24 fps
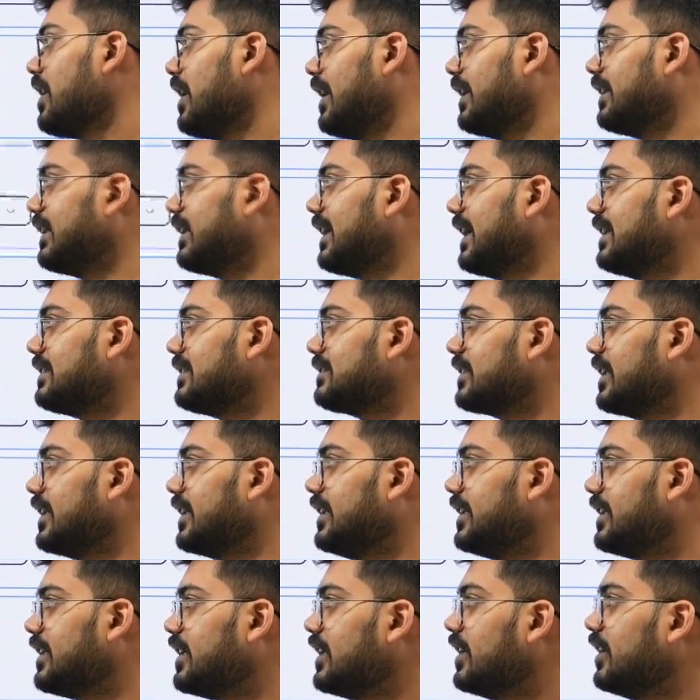and
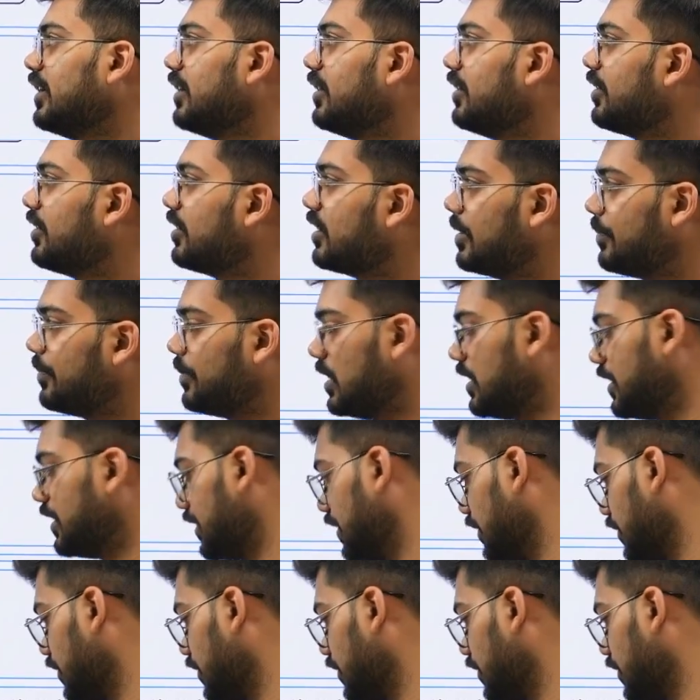SIT EEE.